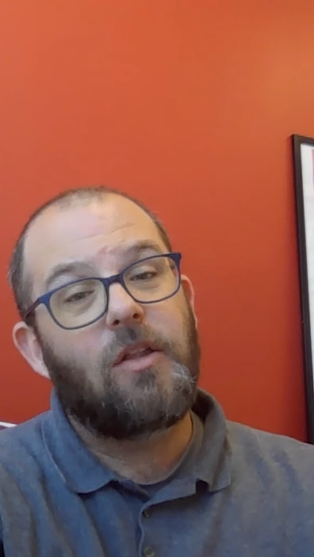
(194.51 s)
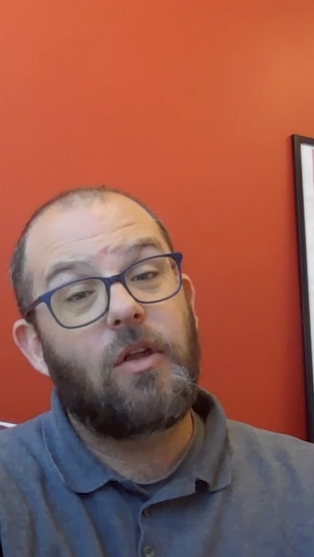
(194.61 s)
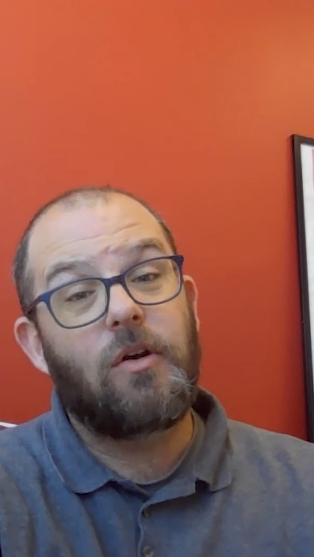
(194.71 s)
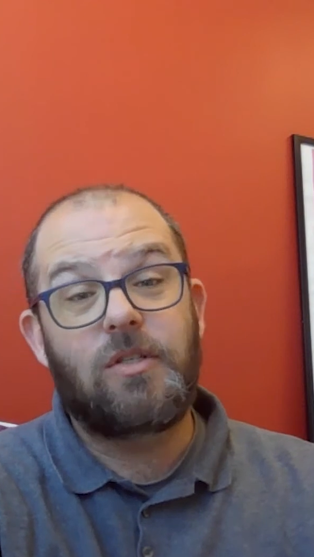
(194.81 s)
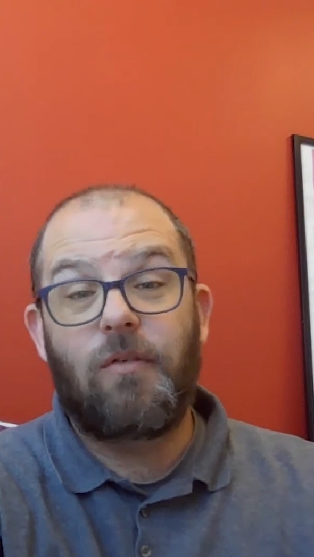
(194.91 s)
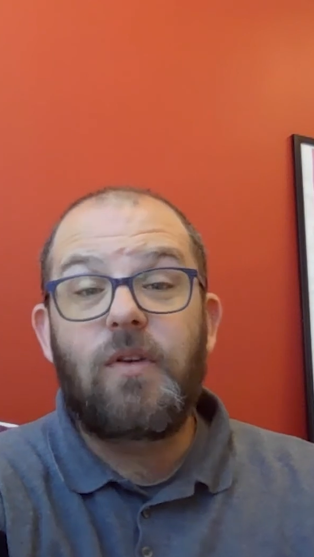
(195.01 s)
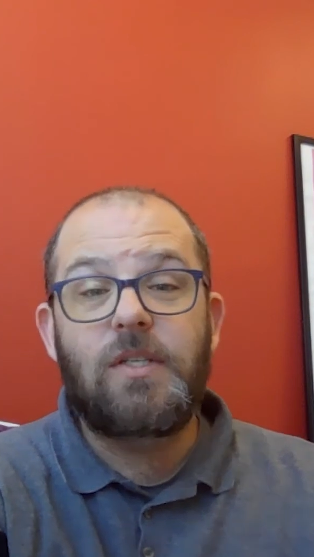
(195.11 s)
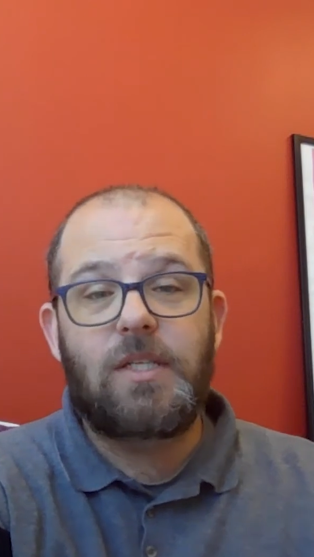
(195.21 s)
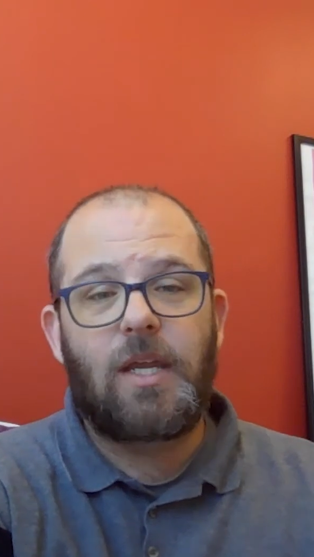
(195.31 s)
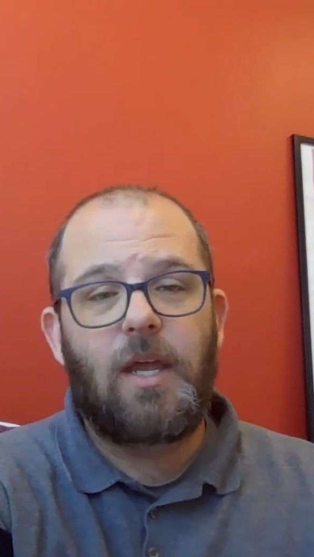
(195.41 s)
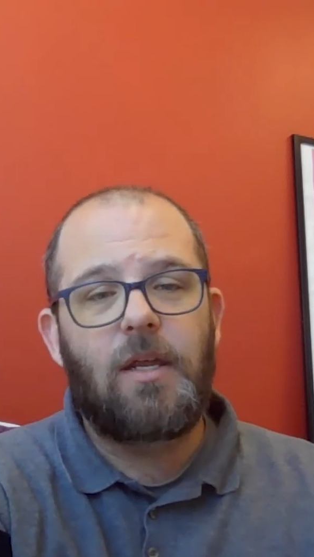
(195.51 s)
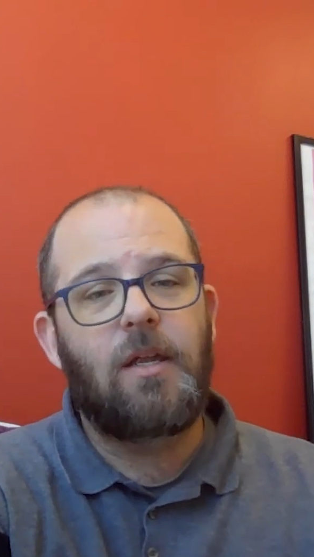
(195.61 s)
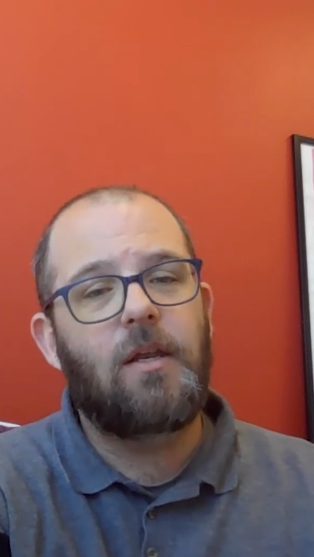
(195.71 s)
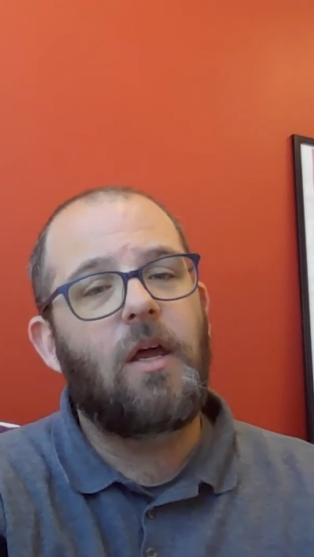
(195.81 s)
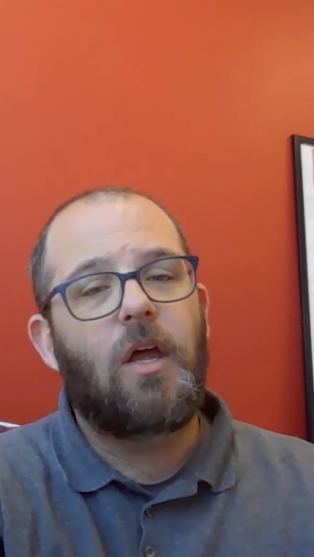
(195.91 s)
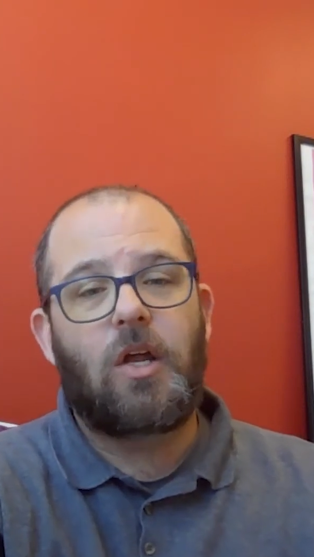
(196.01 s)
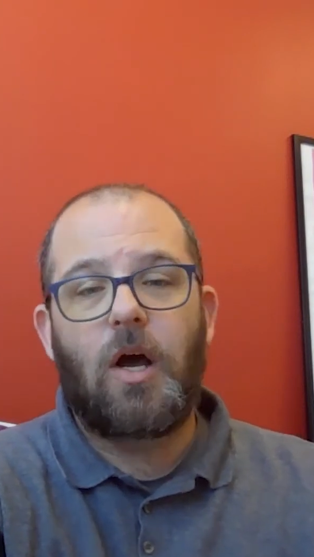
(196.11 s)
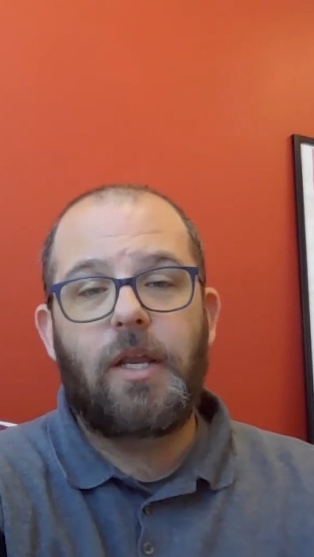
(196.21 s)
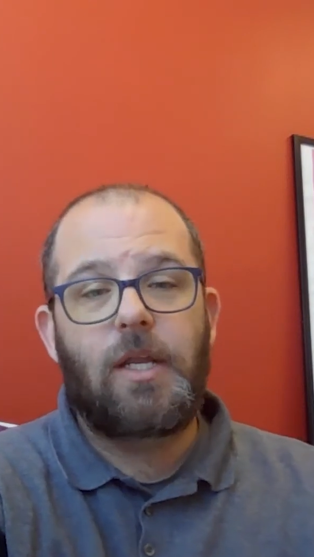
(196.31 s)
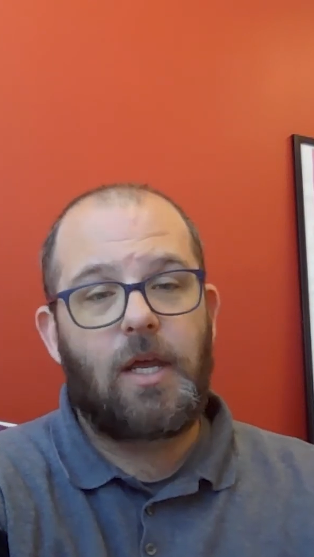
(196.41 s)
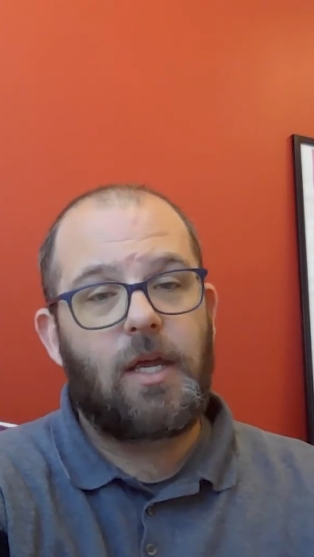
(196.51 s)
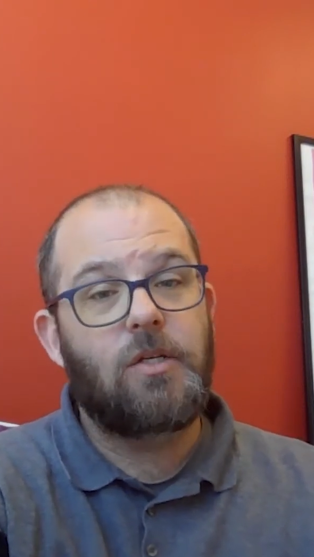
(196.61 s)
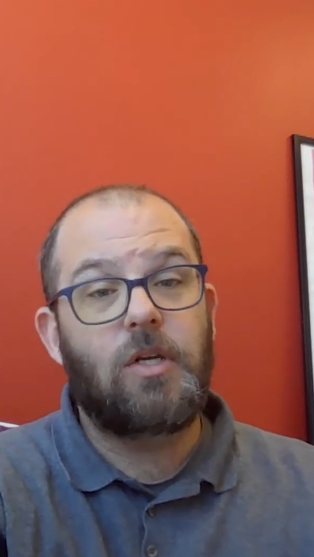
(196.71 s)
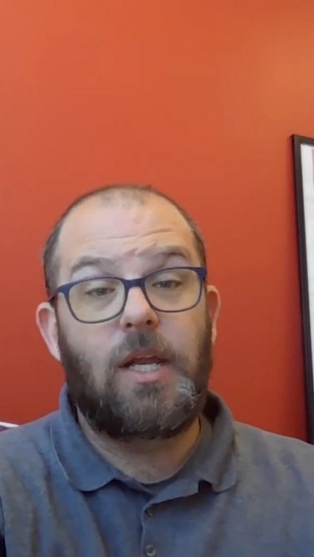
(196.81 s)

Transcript: that are sophisticated, cutting edge, and